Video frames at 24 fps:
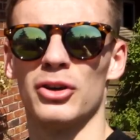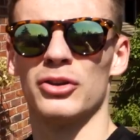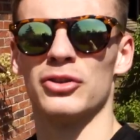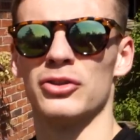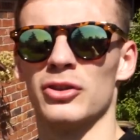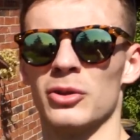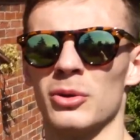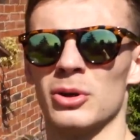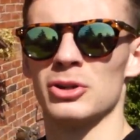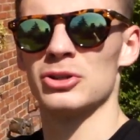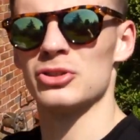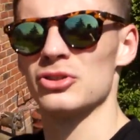
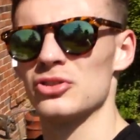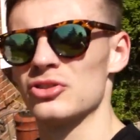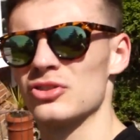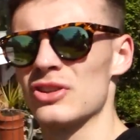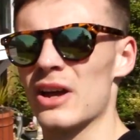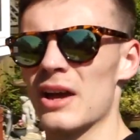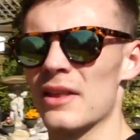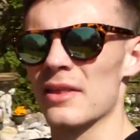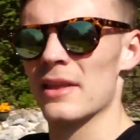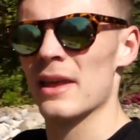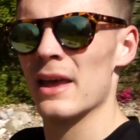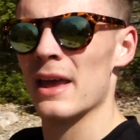So I just
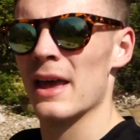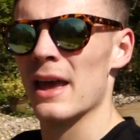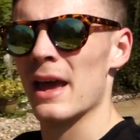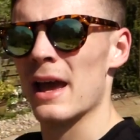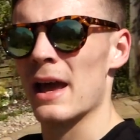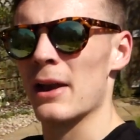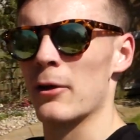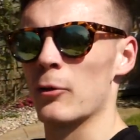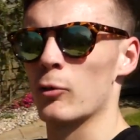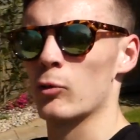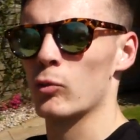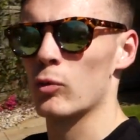sat there
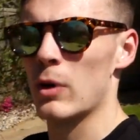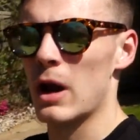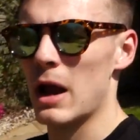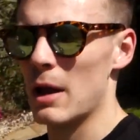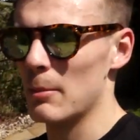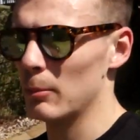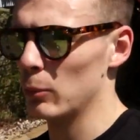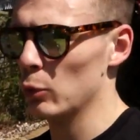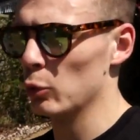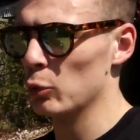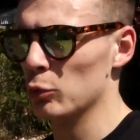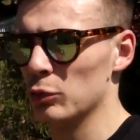and
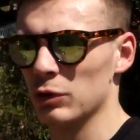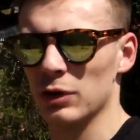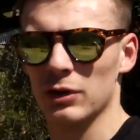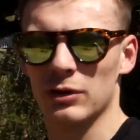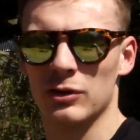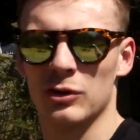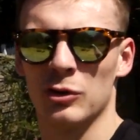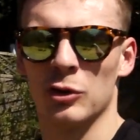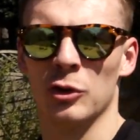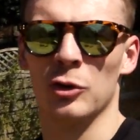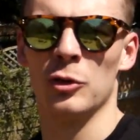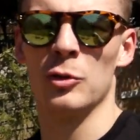rambled
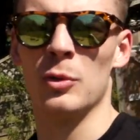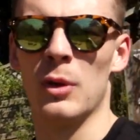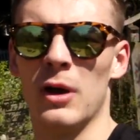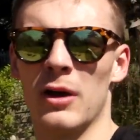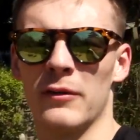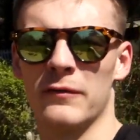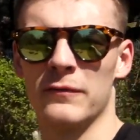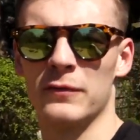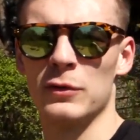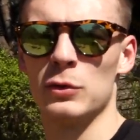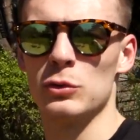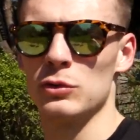to a
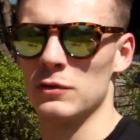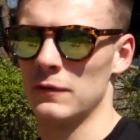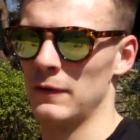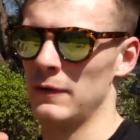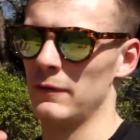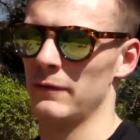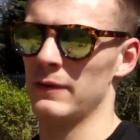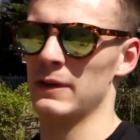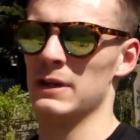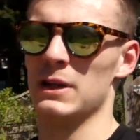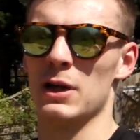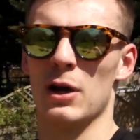Future Fit
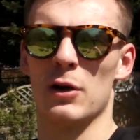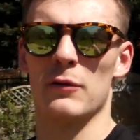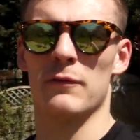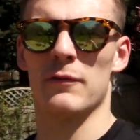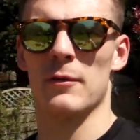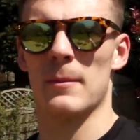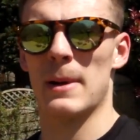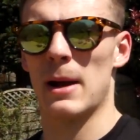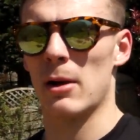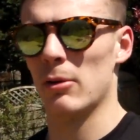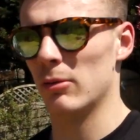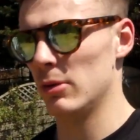video for
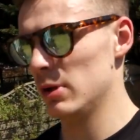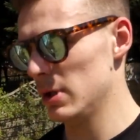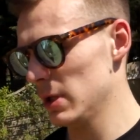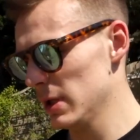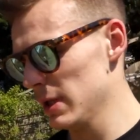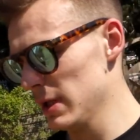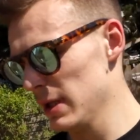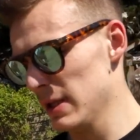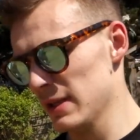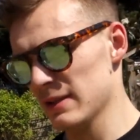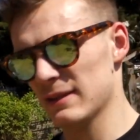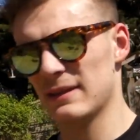about
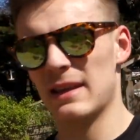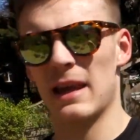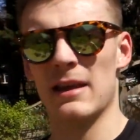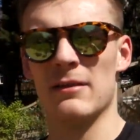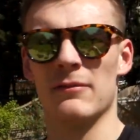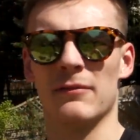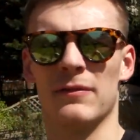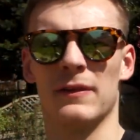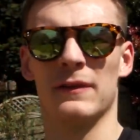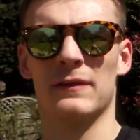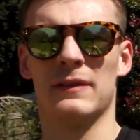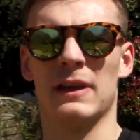
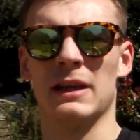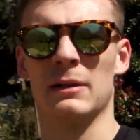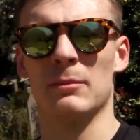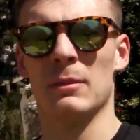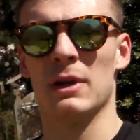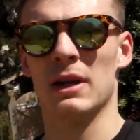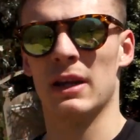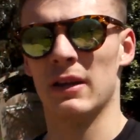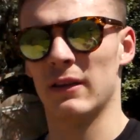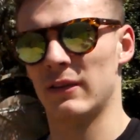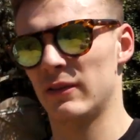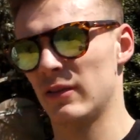10-15
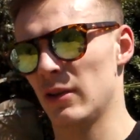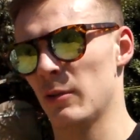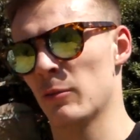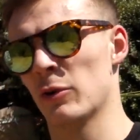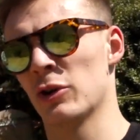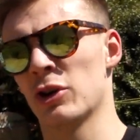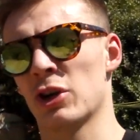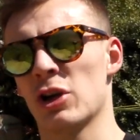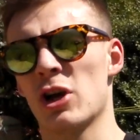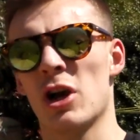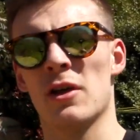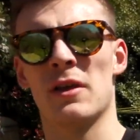minutes. I'm going
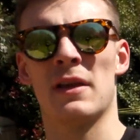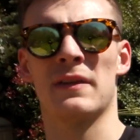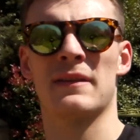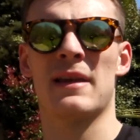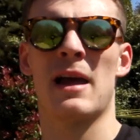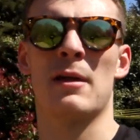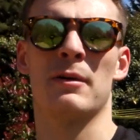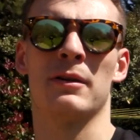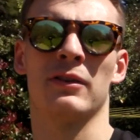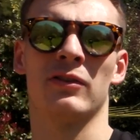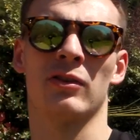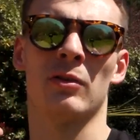to cut that
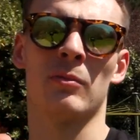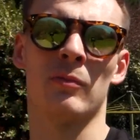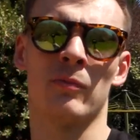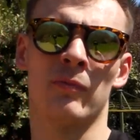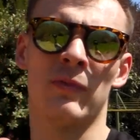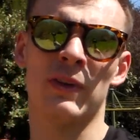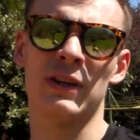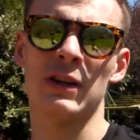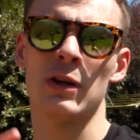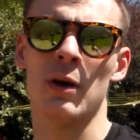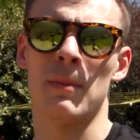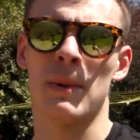down. It's a
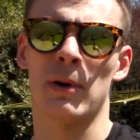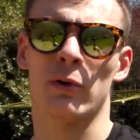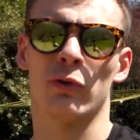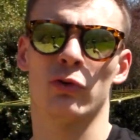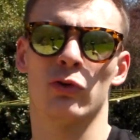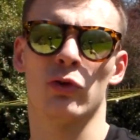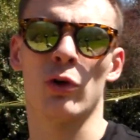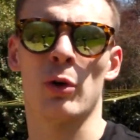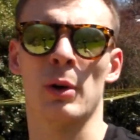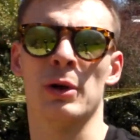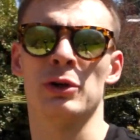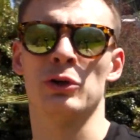video about
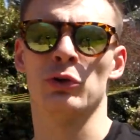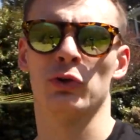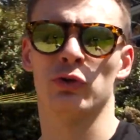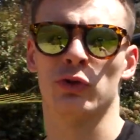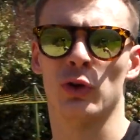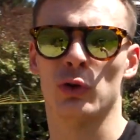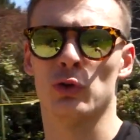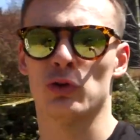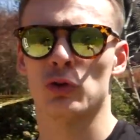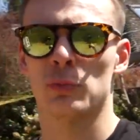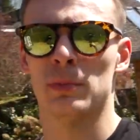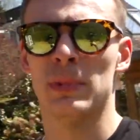growing your
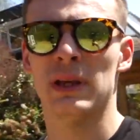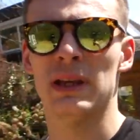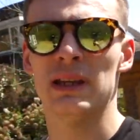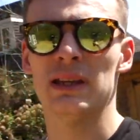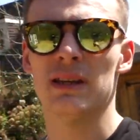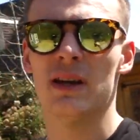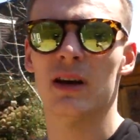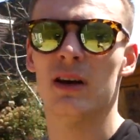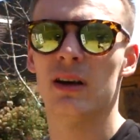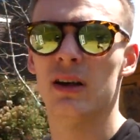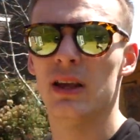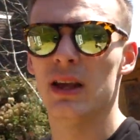social
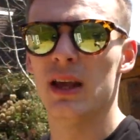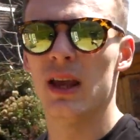media.